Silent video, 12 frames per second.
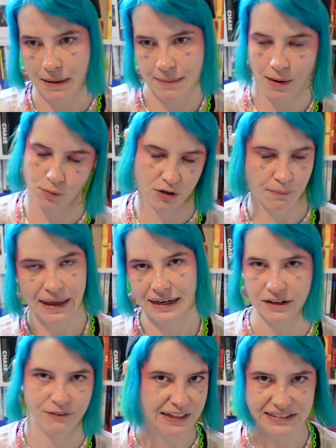Maybe I would have made
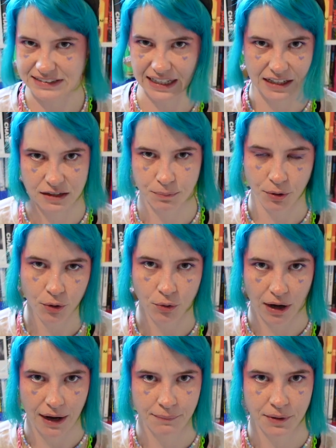it if I had stayed in the
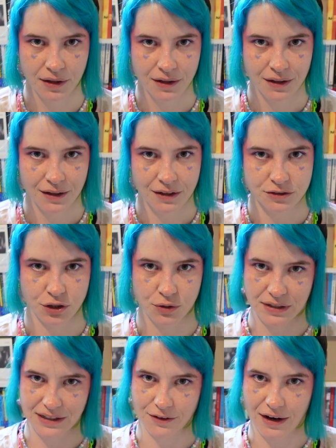program. So you
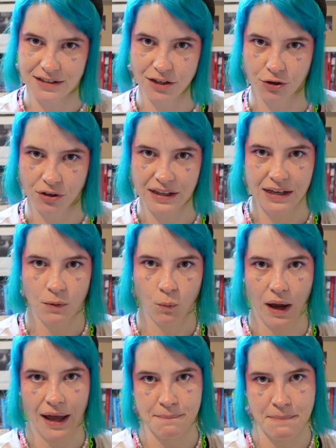can either end it early
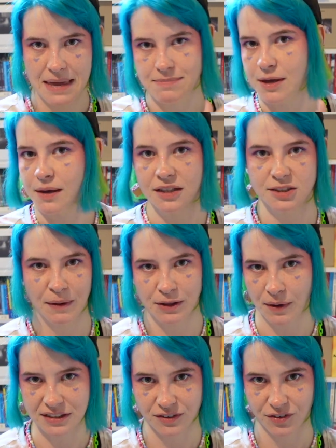and maybe spend
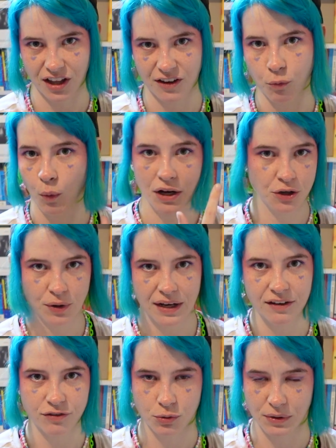the rest of your life
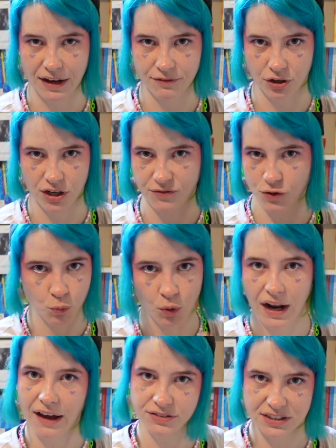wondering if you
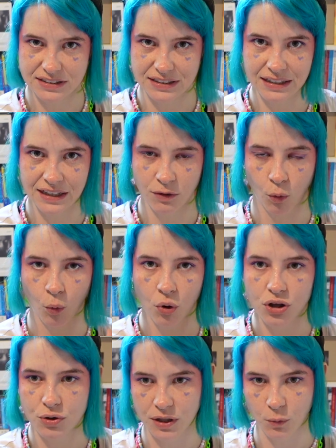would have succeeded, or
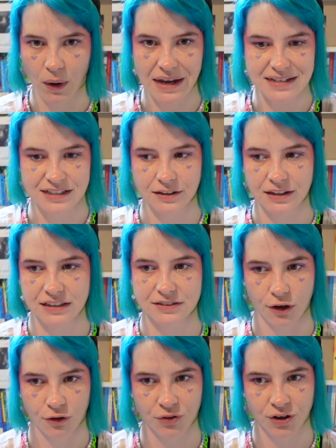you can wait until it is
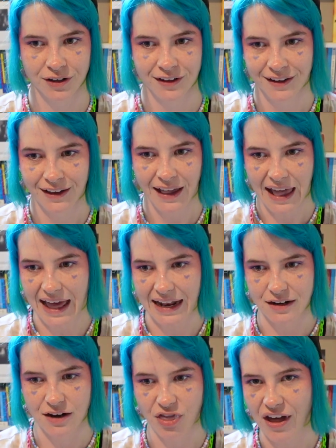over
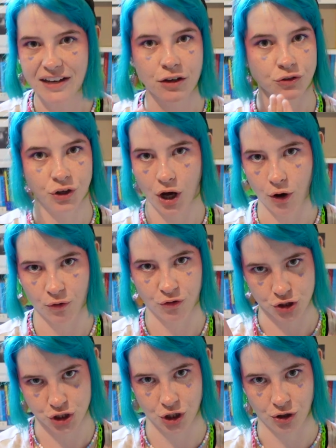and then you'll know
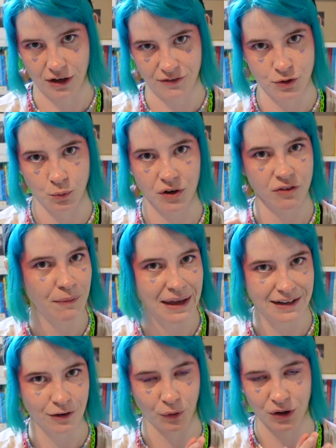for sure if you would have
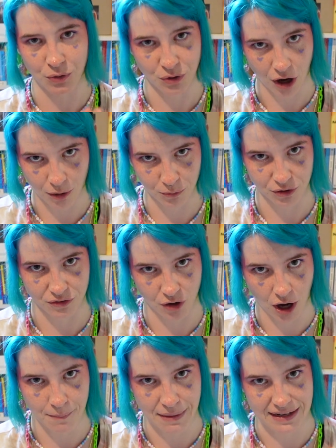made it or you would have
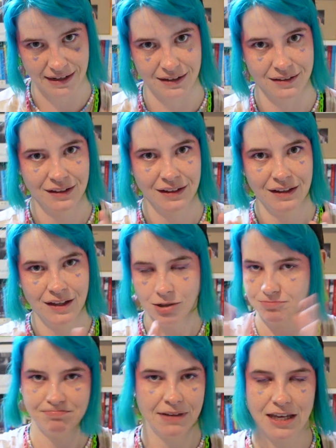not made it.
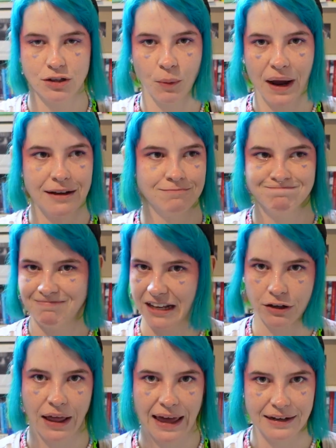Either way,
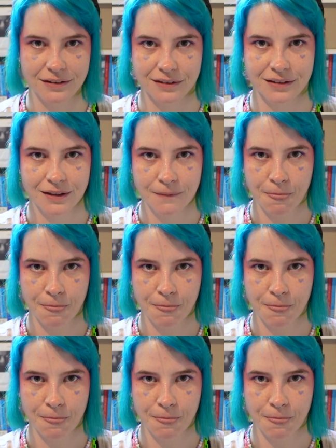it'll end.